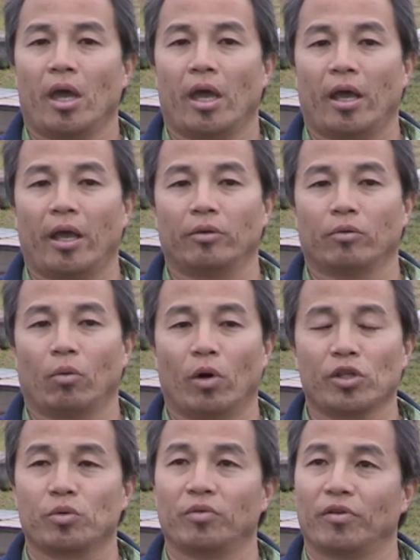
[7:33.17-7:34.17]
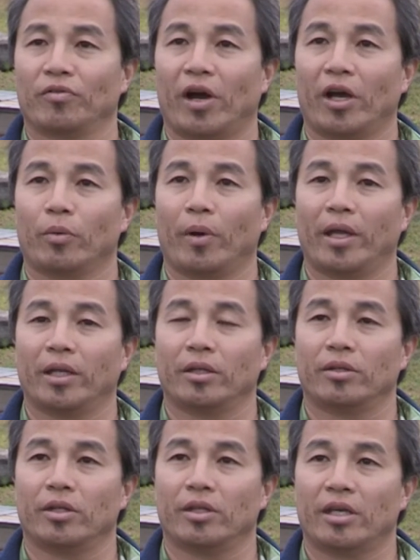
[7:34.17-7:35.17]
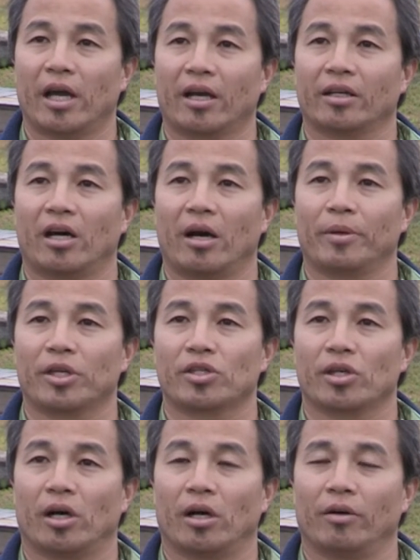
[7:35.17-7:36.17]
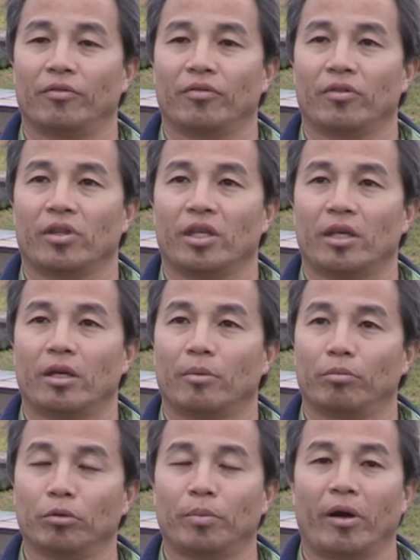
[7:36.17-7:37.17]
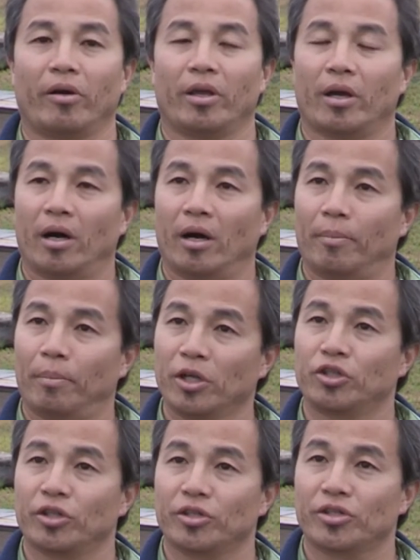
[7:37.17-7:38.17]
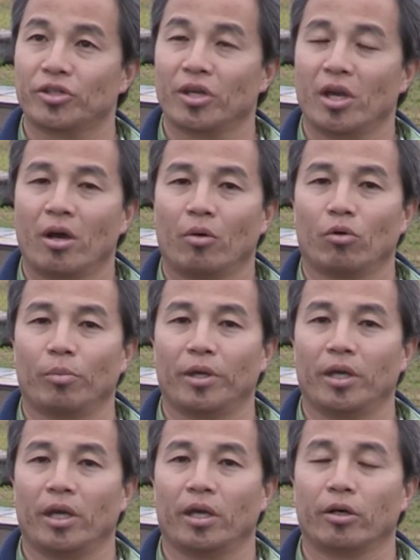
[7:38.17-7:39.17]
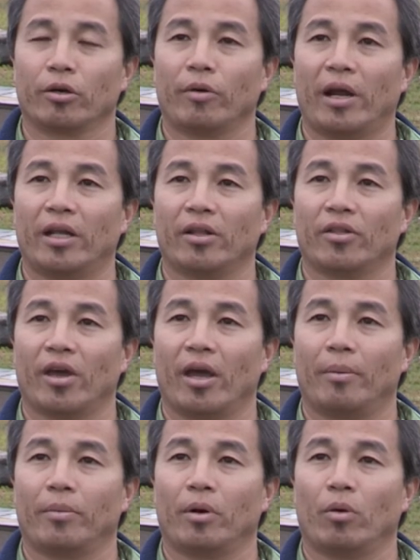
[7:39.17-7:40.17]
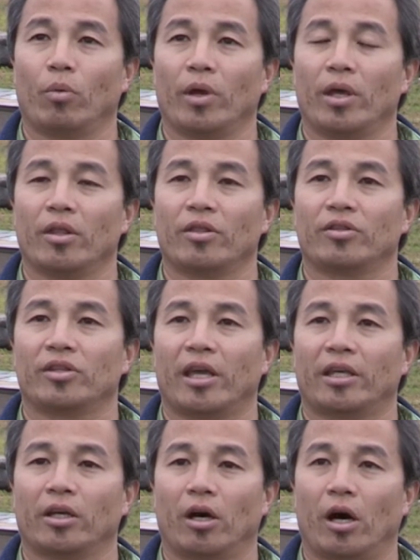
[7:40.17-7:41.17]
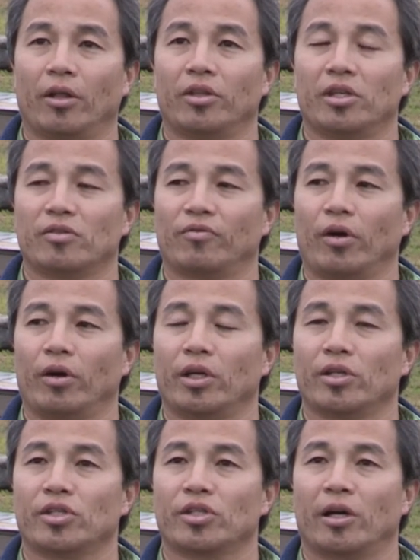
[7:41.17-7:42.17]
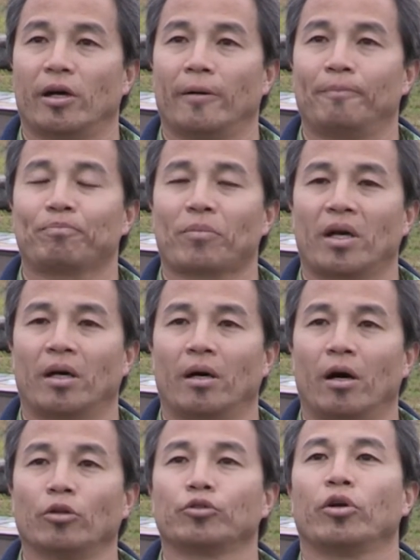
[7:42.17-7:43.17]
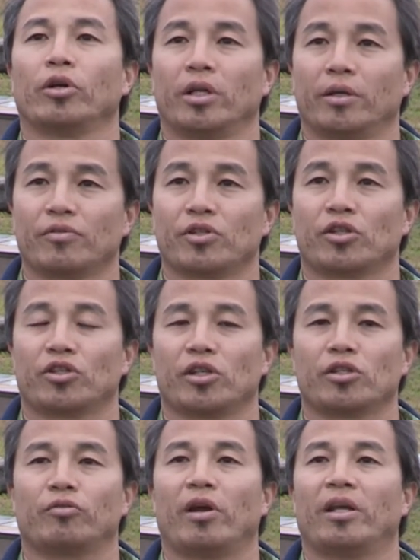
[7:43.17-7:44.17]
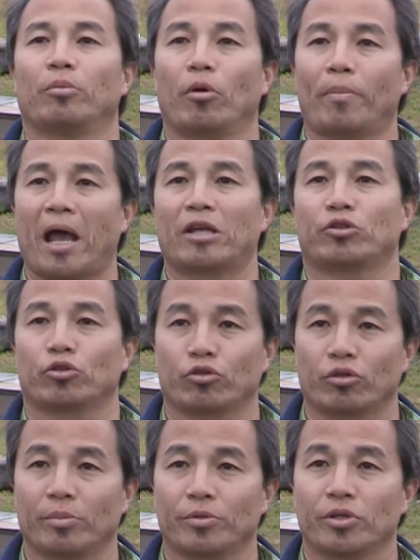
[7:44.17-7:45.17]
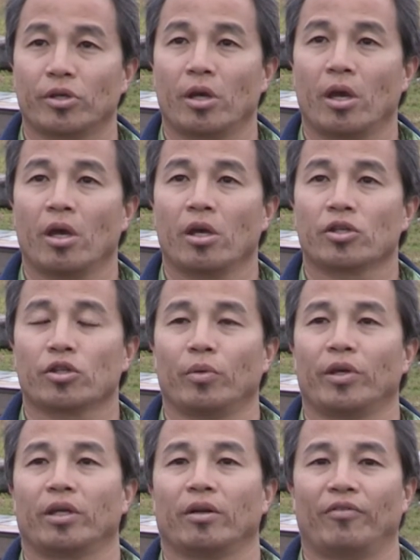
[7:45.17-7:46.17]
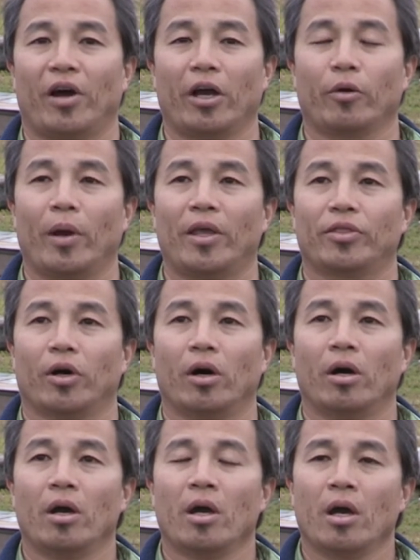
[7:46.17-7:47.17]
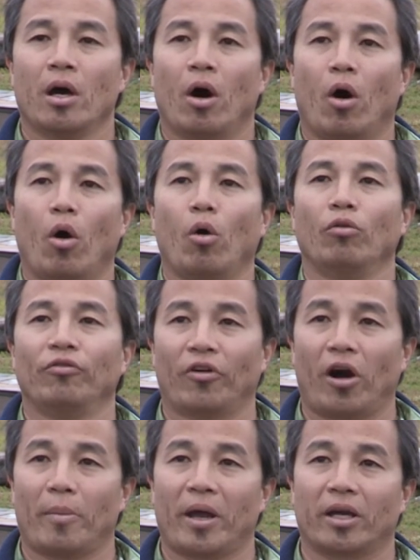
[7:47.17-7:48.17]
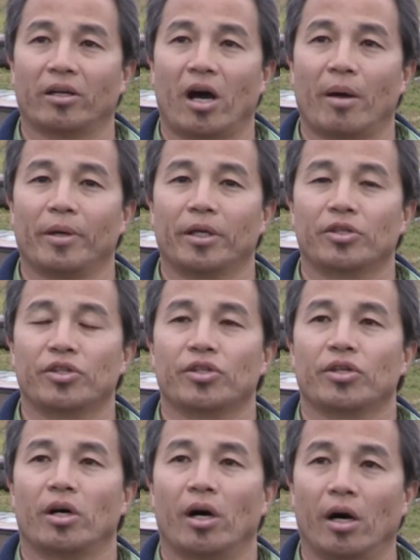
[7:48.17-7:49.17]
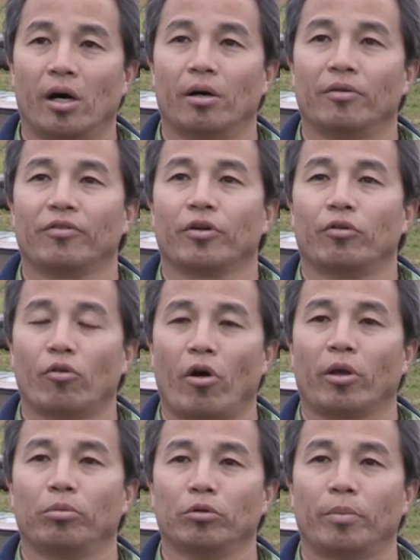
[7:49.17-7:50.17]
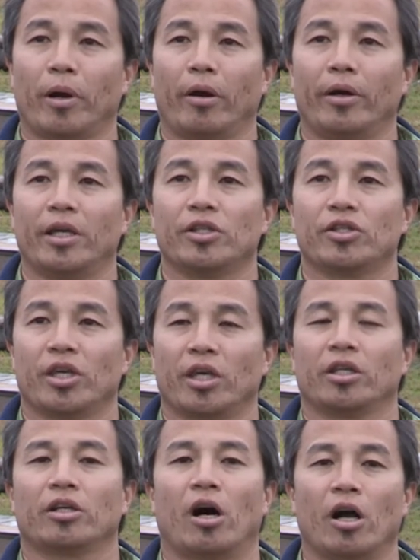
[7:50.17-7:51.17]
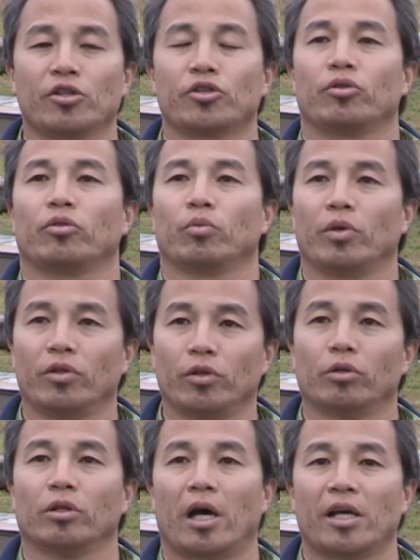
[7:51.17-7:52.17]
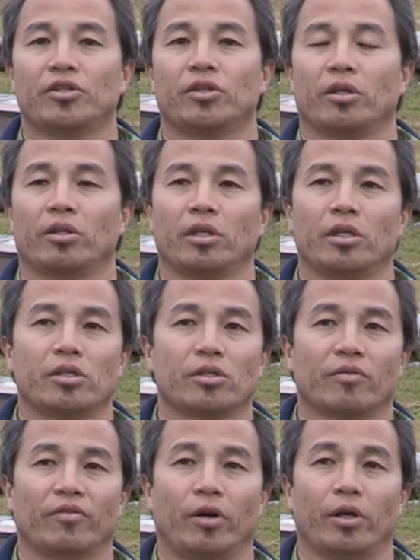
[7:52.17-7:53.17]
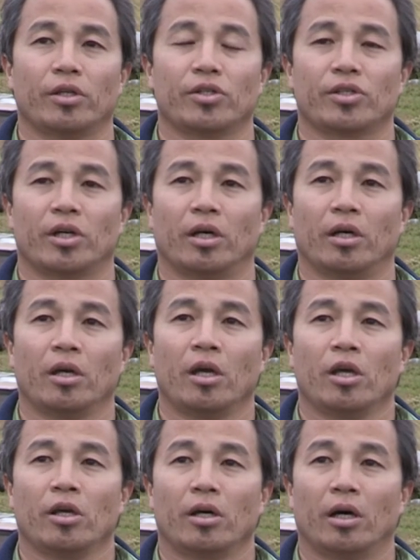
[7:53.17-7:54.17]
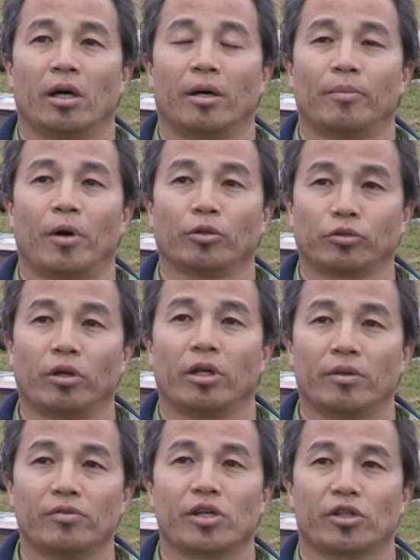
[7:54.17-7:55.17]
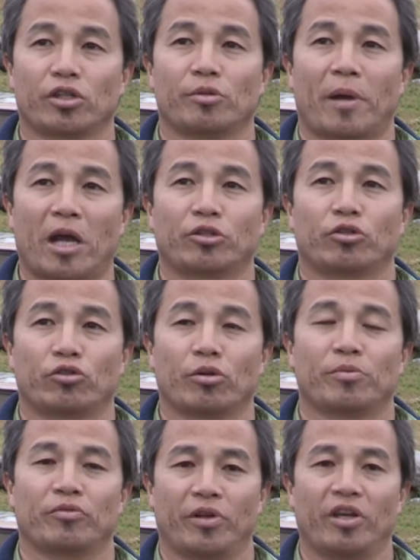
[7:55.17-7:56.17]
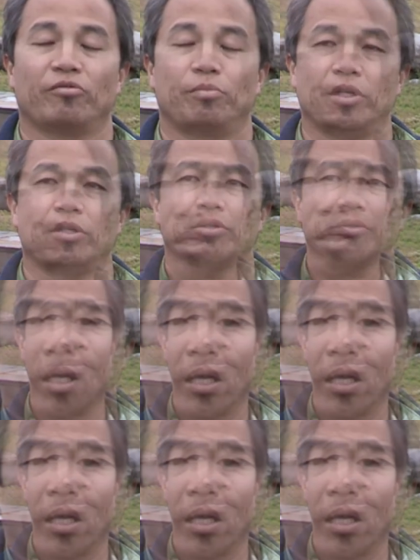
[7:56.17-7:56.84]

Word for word: And once we've evaluated the economics of the blueberry uh, budgets, we'll be integrating them with taking on these various uh, uh alternatives, such as creating more pasture strips so we can evaluate the whole farm economics of growing blueberries in concert with utilizing these various uh, uh, alternatives such as pasture strips for native bees.